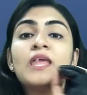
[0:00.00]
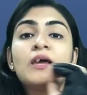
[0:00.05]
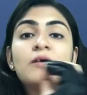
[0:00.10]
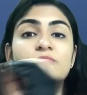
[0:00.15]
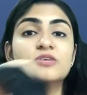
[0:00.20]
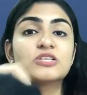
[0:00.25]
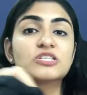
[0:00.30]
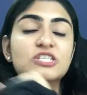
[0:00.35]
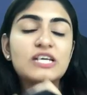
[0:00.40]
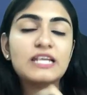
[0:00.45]

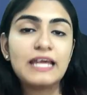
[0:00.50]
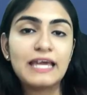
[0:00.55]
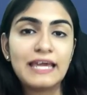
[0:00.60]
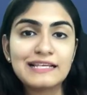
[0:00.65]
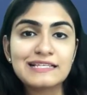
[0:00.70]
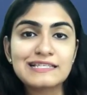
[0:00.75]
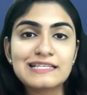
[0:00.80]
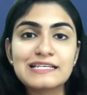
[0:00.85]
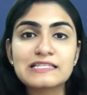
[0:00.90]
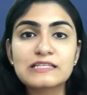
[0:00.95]
Mr.
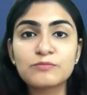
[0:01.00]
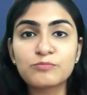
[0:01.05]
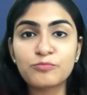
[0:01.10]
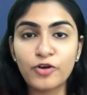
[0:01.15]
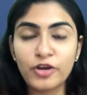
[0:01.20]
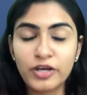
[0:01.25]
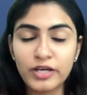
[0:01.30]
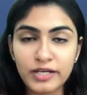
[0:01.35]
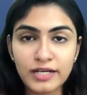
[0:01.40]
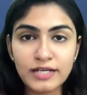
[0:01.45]
X has
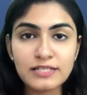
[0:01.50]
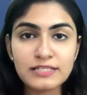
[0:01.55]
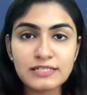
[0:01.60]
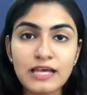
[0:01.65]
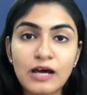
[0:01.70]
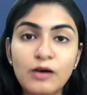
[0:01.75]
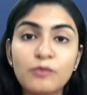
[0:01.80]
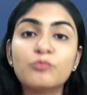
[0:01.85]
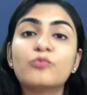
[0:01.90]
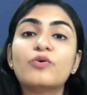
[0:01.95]
appointed
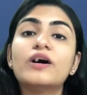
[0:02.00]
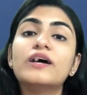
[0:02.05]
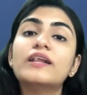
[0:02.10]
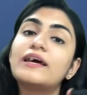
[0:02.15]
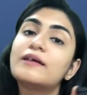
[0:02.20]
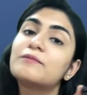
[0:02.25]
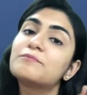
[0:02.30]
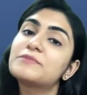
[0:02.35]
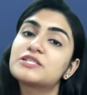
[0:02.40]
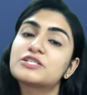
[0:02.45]
someone
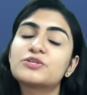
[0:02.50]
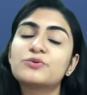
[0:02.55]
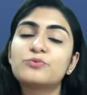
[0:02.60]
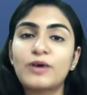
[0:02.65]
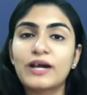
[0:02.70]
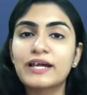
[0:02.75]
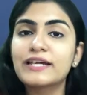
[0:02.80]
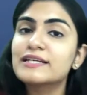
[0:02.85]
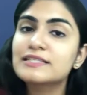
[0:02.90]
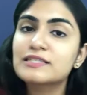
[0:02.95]
and Mr.
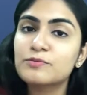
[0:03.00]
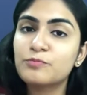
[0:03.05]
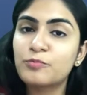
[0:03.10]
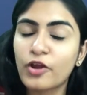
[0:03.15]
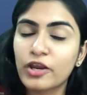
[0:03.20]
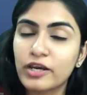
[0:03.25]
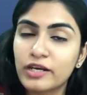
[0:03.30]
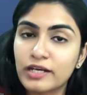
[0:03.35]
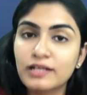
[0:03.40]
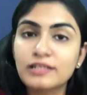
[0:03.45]
Y has
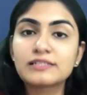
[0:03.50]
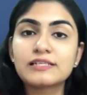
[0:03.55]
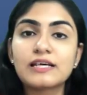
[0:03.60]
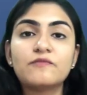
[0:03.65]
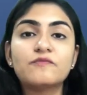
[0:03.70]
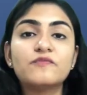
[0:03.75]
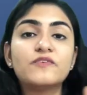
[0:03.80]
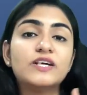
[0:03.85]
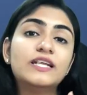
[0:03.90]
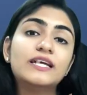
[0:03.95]
appointed
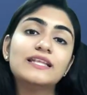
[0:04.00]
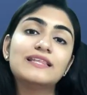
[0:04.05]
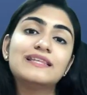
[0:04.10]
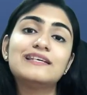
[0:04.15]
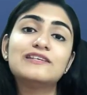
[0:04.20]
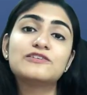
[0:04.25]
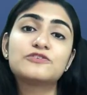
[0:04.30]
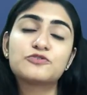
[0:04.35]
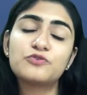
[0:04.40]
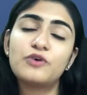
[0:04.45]
someone, and
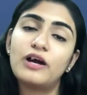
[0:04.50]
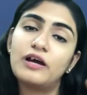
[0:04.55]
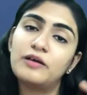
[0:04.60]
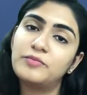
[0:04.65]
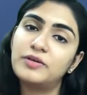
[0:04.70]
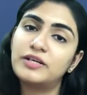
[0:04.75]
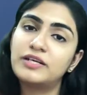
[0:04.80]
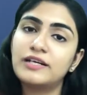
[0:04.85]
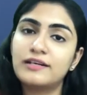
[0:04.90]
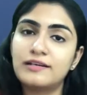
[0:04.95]
these two
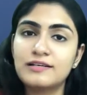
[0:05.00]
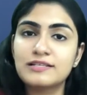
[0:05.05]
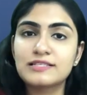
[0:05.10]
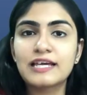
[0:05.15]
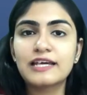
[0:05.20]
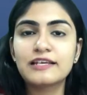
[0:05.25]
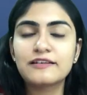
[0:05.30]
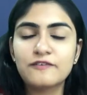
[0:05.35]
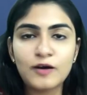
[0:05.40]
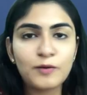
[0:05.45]
arbitrators
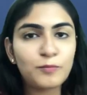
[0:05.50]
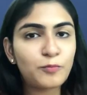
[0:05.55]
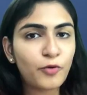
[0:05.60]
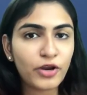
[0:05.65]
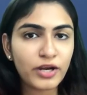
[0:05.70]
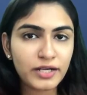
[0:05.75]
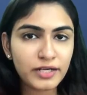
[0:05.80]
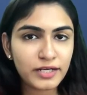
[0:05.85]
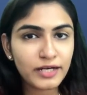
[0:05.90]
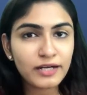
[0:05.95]
have
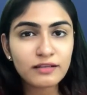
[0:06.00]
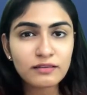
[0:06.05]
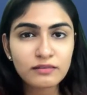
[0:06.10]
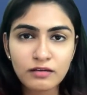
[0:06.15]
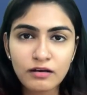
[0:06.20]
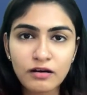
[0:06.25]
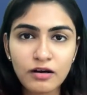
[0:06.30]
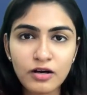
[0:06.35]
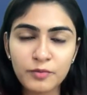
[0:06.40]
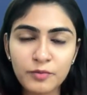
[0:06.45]
appointed
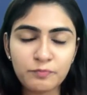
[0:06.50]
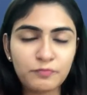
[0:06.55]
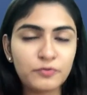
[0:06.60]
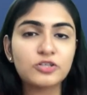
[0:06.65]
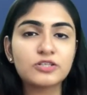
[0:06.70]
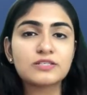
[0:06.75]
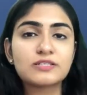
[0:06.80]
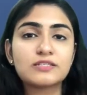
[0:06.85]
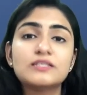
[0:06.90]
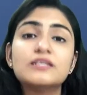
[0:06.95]
third
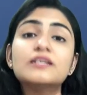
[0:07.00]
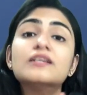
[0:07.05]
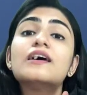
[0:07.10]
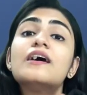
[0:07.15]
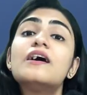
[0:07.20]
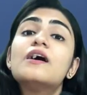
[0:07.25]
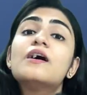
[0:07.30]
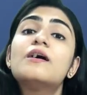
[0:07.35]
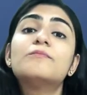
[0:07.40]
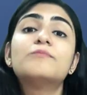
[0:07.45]
person,
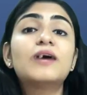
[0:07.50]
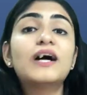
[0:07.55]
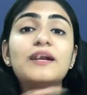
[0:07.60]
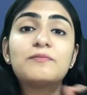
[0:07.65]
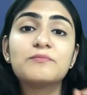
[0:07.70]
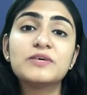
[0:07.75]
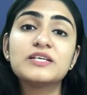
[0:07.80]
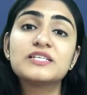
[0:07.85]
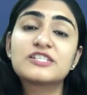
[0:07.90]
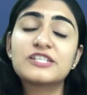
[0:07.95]
but
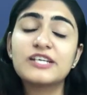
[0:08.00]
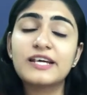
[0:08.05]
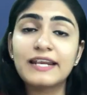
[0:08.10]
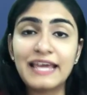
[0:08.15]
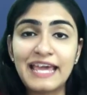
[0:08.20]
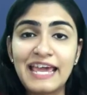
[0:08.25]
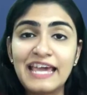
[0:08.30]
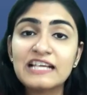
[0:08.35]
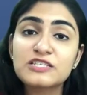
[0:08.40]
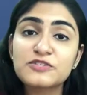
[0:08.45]
Mr.
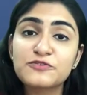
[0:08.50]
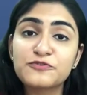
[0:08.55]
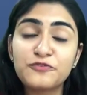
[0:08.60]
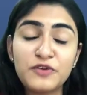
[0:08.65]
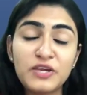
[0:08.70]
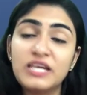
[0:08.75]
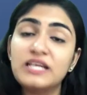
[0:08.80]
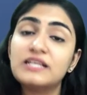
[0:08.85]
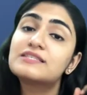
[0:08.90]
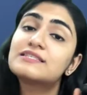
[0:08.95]
X
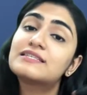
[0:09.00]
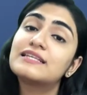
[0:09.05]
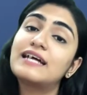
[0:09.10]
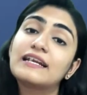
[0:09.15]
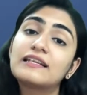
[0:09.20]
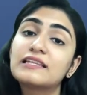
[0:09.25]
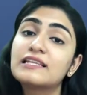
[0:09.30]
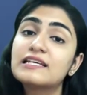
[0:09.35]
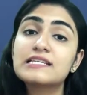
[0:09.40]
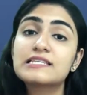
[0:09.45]
feels
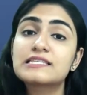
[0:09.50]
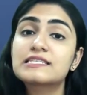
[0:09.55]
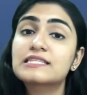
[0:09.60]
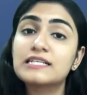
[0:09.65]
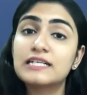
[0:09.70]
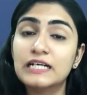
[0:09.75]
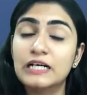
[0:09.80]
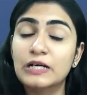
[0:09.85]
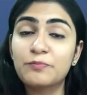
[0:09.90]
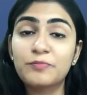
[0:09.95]
that this
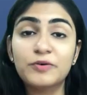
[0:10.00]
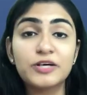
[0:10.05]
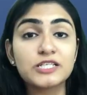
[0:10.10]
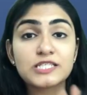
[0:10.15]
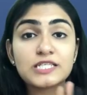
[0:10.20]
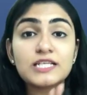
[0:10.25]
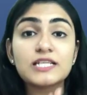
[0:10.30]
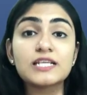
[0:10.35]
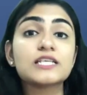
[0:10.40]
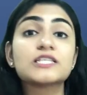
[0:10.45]
third
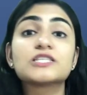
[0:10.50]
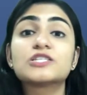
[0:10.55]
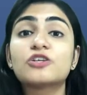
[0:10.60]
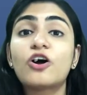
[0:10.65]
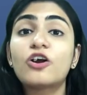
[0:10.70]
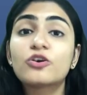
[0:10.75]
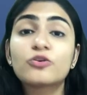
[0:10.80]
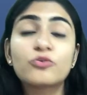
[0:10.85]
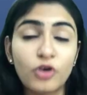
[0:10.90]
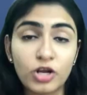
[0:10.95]
person is
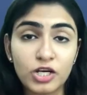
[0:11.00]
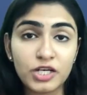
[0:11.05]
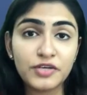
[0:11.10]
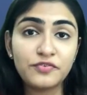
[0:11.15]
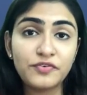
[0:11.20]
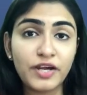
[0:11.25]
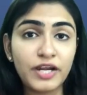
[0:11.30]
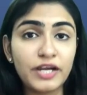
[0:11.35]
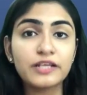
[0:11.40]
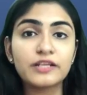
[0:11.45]
not
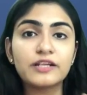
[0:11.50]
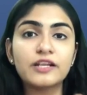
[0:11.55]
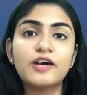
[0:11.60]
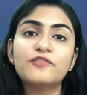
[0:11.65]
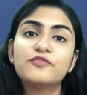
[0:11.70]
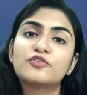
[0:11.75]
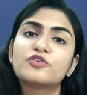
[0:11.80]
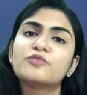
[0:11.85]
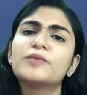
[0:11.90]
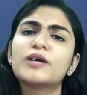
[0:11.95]
qualified
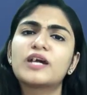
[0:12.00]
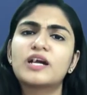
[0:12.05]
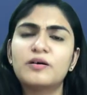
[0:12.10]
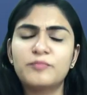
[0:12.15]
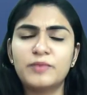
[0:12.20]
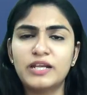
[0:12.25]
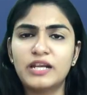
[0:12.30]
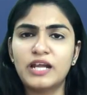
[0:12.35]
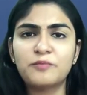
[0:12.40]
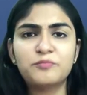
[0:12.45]
enough to become
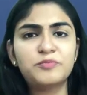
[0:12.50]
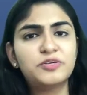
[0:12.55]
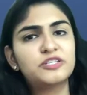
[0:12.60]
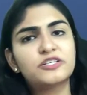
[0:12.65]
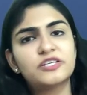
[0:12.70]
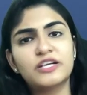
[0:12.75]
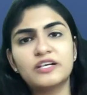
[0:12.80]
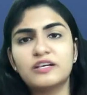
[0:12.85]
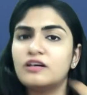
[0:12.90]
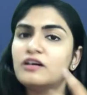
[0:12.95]
an
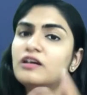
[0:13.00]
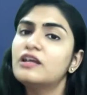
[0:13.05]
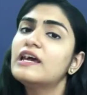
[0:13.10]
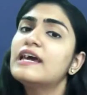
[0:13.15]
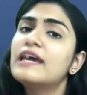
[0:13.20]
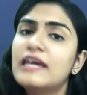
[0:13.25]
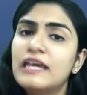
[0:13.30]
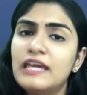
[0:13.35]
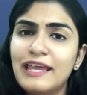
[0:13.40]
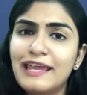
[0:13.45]
arbitrator.
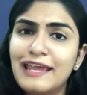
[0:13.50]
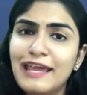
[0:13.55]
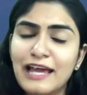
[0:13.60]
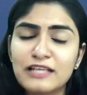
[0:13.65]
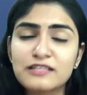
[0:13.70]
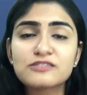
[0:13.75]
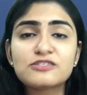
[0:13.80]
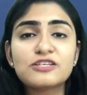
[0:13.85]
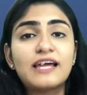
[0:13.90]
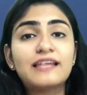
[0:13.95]
He
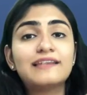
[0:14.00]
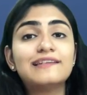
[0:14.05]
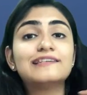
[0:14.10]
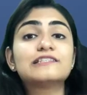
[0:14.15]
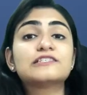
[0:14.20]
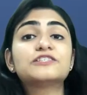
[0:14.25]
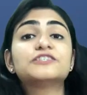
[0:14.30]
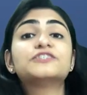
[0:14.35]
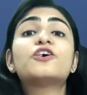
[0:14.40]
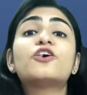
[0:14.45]
can challenge
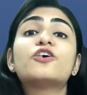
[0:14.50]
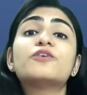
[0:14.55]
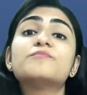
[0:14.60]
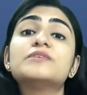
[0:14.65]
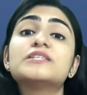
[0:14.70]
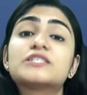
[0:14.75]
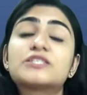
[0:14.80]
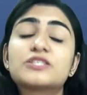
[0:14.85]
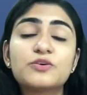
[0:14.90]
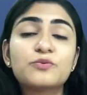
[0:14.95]
it. Or
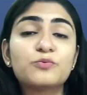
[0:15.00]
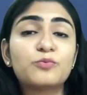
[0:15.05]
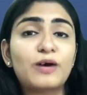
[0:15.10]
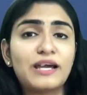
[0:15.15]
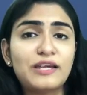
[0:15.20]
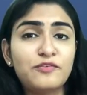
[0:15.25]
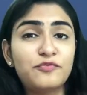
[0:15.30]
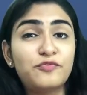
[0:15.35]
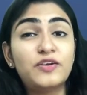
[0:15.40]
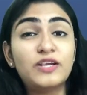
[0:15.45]
Mr.
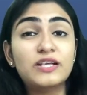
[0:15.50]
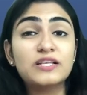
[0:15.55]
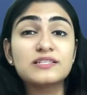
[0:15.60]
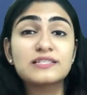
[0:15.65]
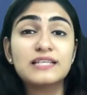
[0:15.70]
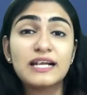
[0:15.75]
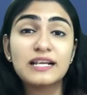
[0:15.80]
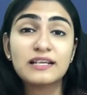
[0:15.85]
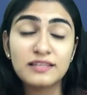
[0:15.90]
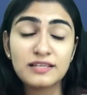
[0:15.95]
Y feels
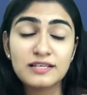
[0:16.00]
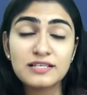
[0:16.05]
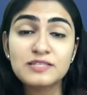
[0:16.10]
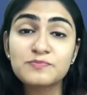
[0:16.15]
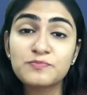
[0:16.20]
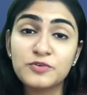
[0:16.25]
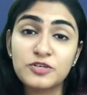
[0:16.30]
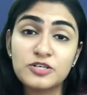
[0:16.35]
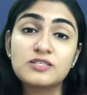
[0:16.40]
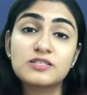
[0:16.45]
that this
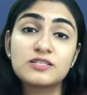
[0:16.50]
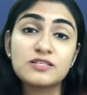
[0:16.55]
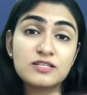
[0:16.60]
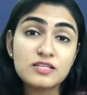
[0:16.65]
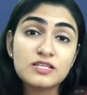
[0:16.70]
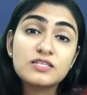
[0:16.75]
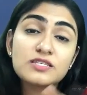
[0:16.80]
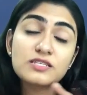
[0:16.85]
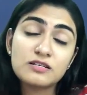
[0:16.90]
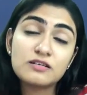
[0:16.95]
person,
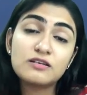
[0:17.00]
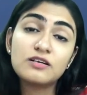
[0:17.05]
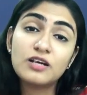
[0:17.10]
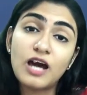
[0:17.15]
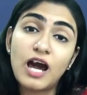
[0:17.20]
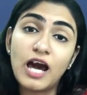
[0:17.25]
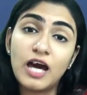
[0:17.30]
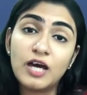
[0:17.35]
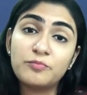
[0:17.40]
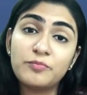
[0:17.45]
this third
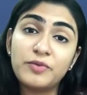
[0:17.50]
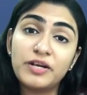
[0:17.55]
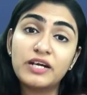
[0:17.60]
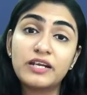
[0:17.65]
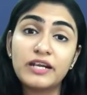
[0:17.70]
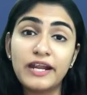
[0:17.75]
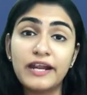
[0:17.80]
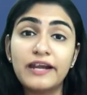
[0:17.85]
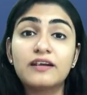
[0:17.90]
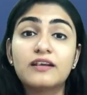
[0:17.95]

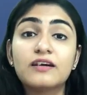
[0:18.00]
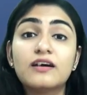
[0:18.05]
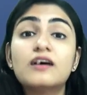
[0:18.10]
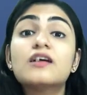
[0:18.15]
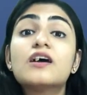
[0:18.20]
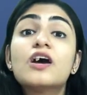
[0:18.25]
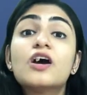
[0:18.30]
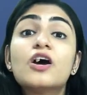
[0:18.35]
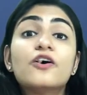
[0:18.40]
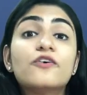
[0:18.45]
arbitrator,
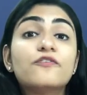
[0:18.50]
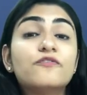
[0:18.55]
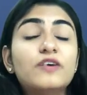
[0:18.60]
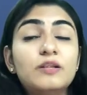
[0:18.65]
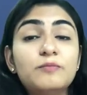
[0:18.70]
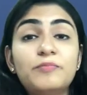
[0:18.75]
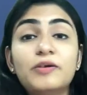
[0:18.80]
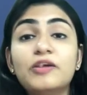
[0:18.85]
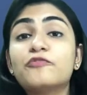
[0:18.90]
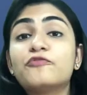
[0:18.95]
will
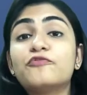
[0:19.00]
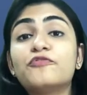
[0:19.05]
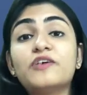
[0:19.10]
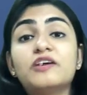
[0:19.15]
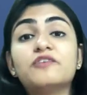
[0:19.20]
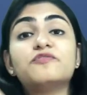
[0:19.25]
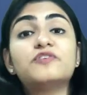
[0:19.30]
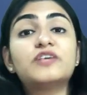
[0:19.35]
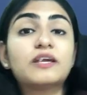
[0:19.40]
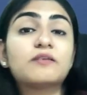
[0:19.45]
be
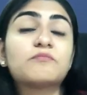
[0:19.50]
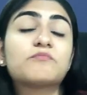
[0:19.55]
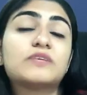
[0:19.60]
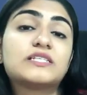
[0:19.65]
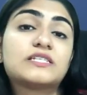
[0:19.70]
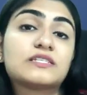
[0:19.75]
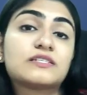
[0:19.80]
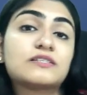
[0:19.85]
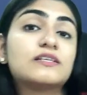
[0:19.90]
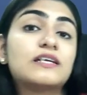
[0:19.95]
favoring
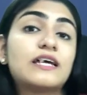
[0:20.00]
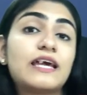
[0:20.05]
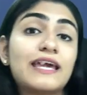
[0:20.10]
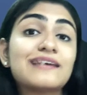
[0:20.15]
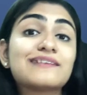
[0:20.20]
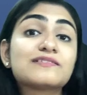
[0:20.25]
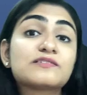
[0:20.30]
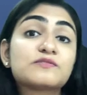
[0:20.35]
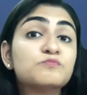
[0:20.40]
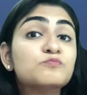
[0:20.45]
Mr.
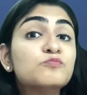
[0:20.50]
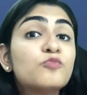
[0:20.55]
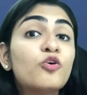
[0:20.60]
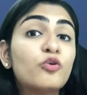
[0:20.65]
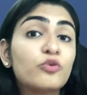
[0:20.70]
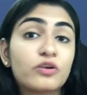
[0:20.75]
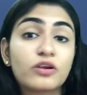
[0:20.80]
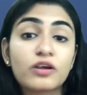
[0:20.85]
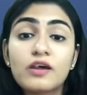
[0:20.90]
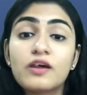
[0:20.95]
X
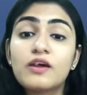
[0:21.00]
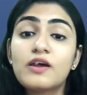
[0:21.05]
more.